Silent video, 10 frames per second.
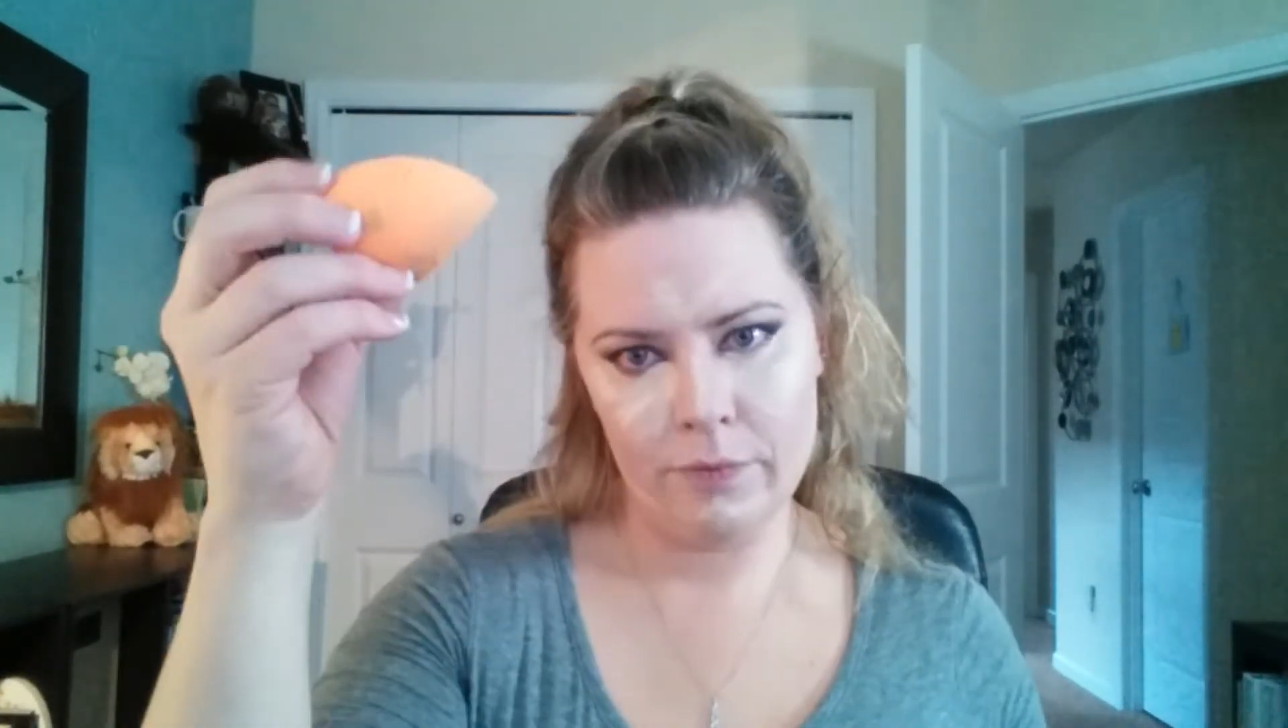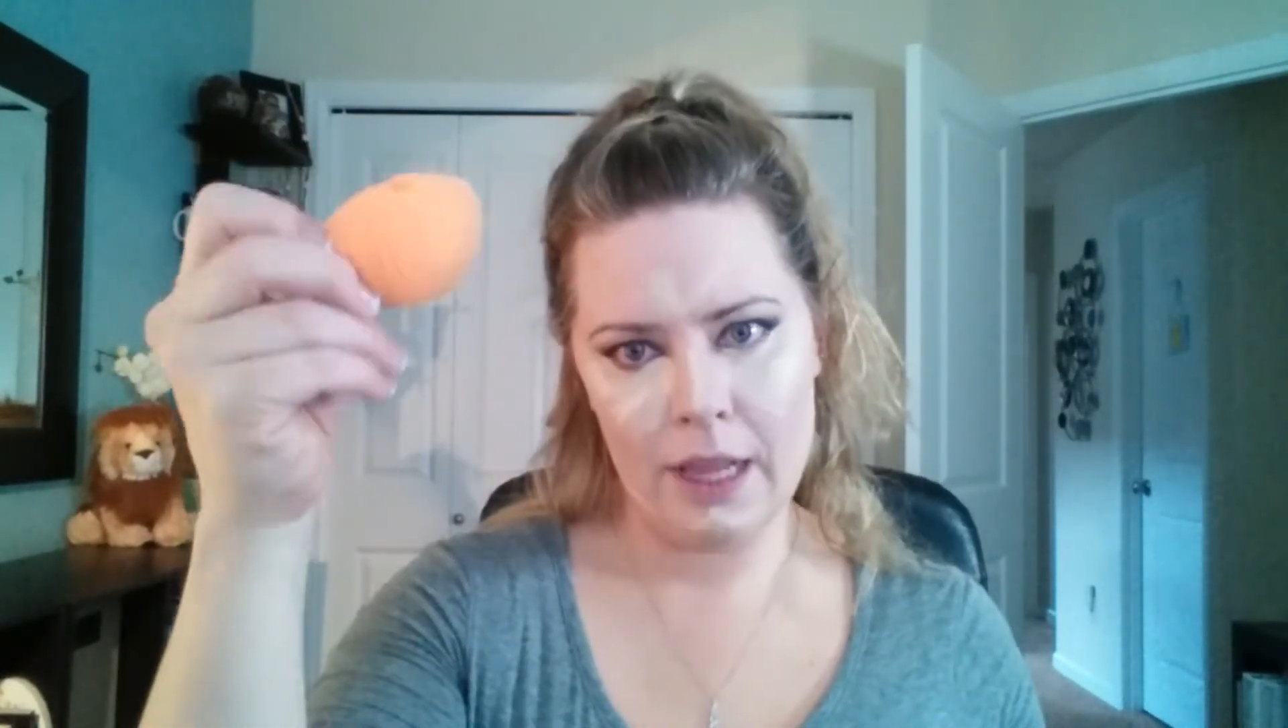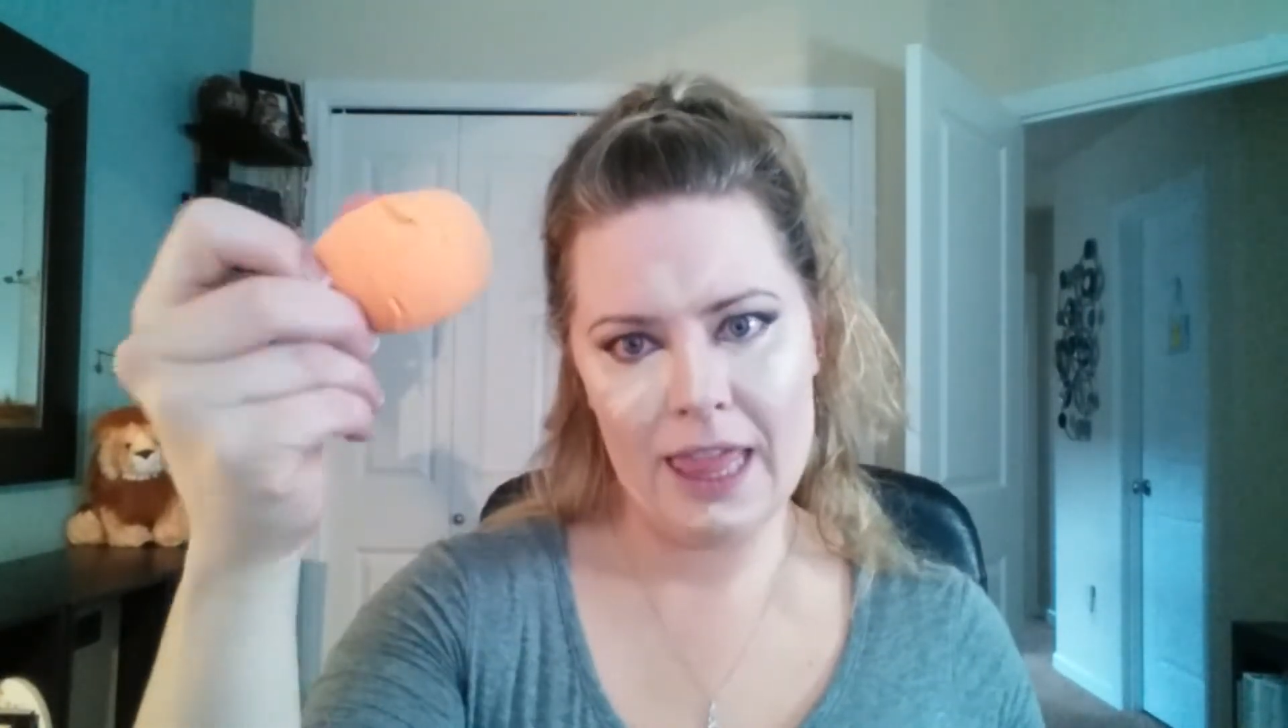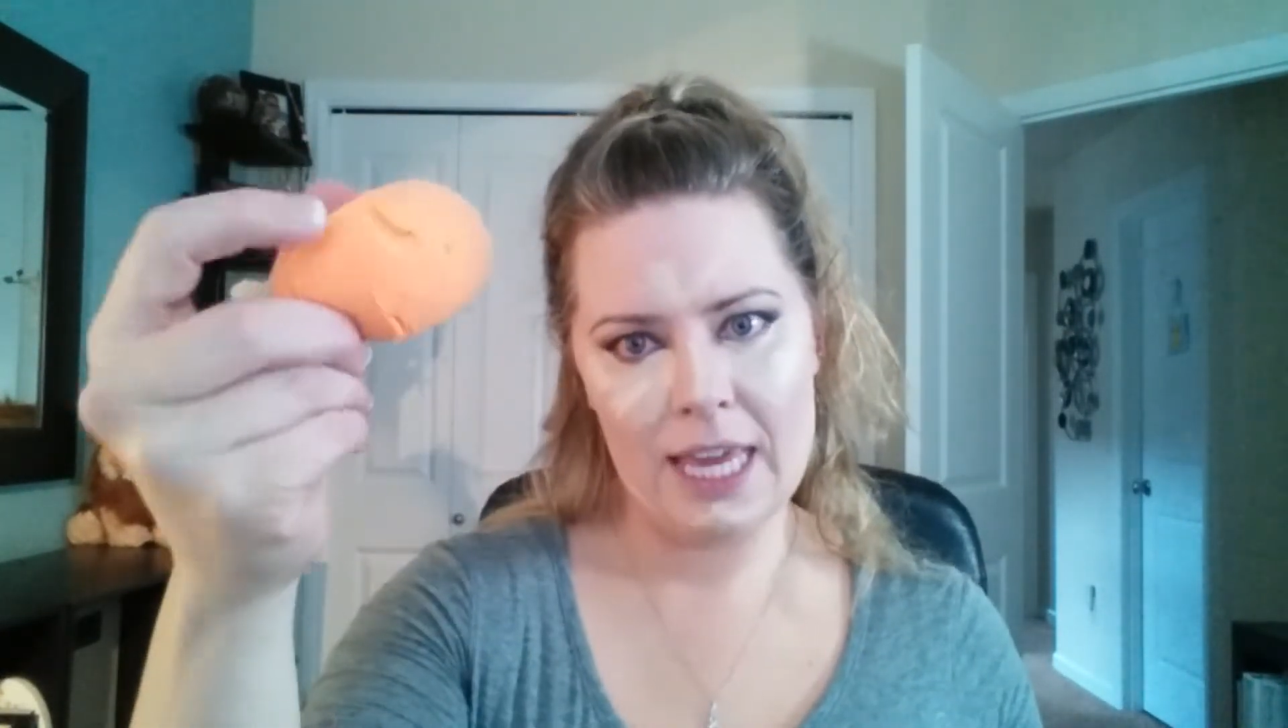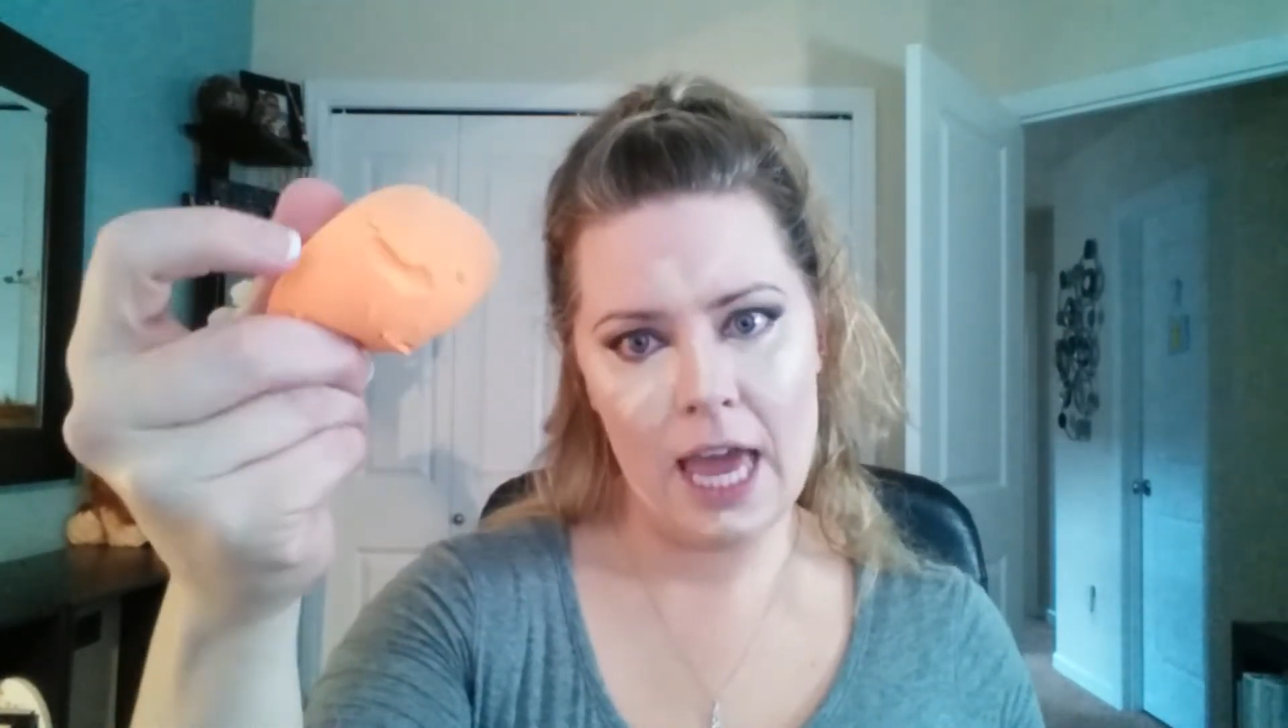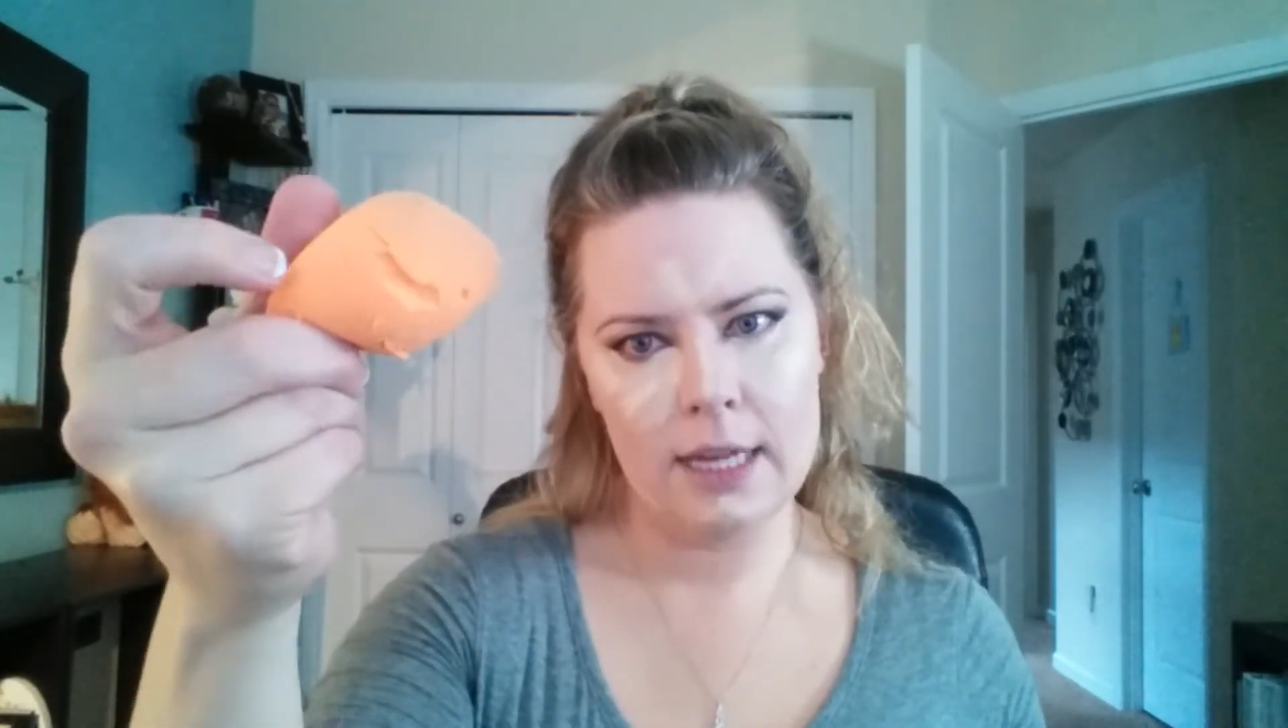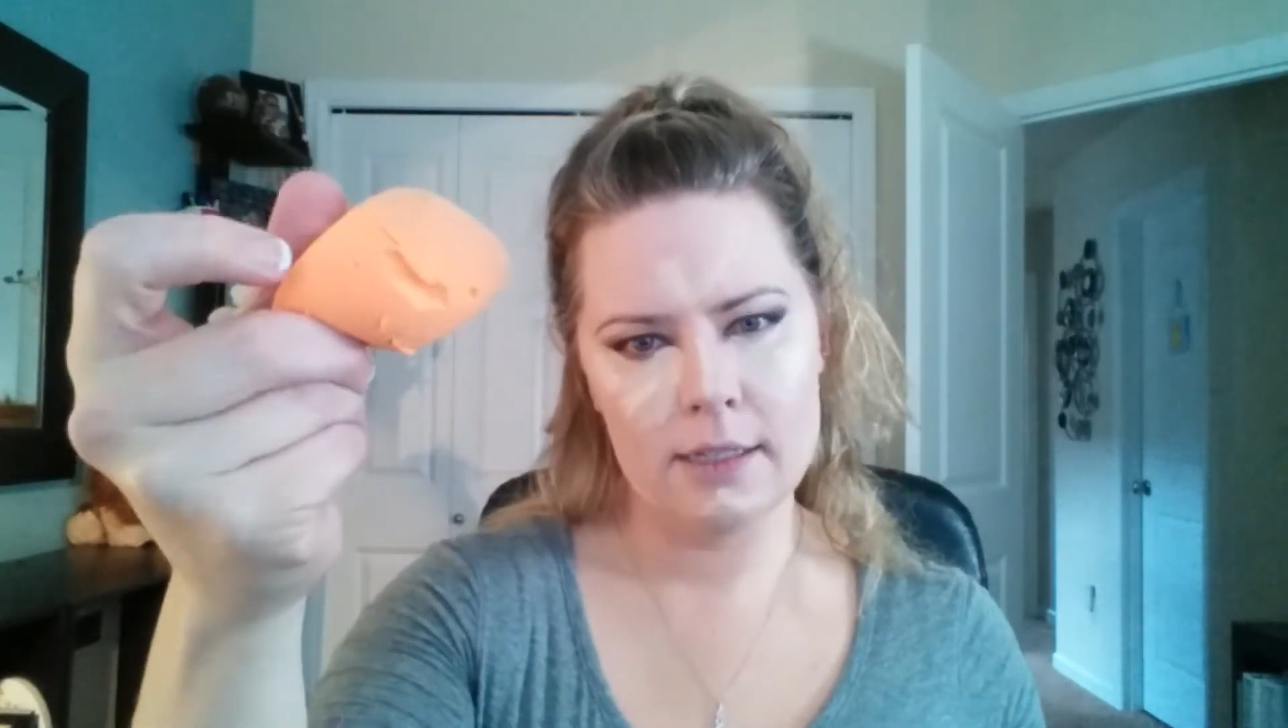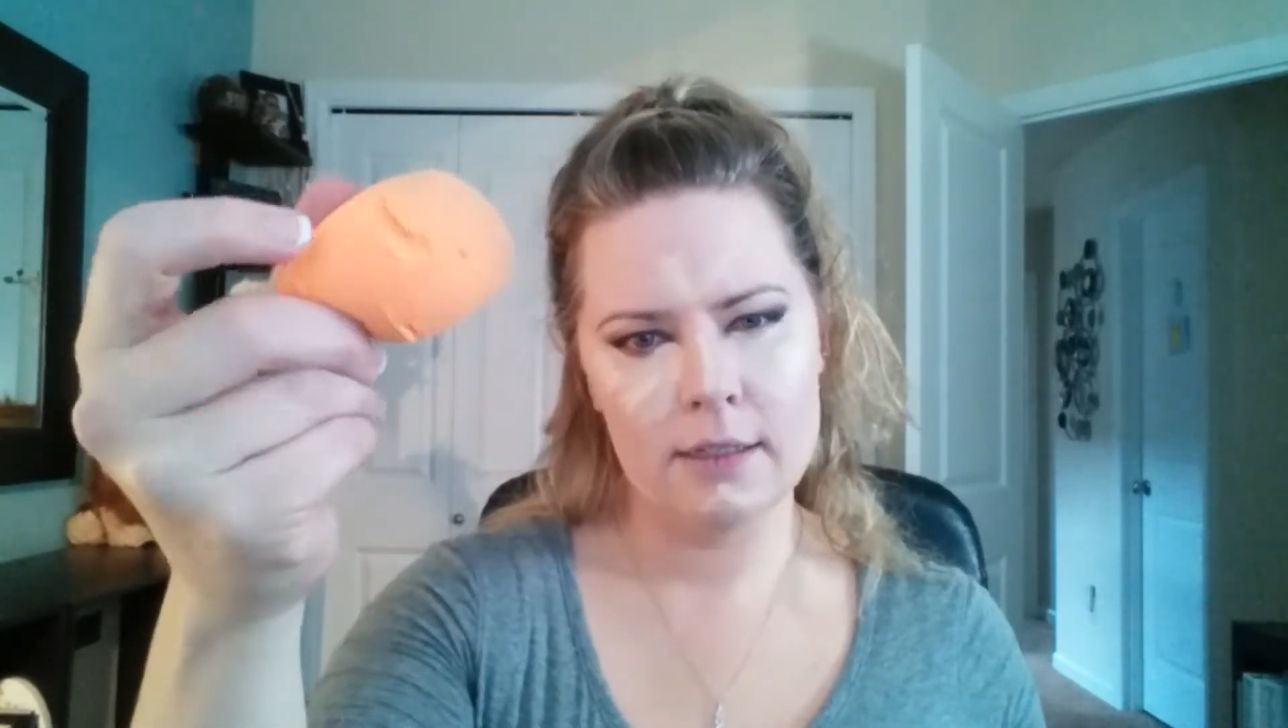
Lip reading: So like I said,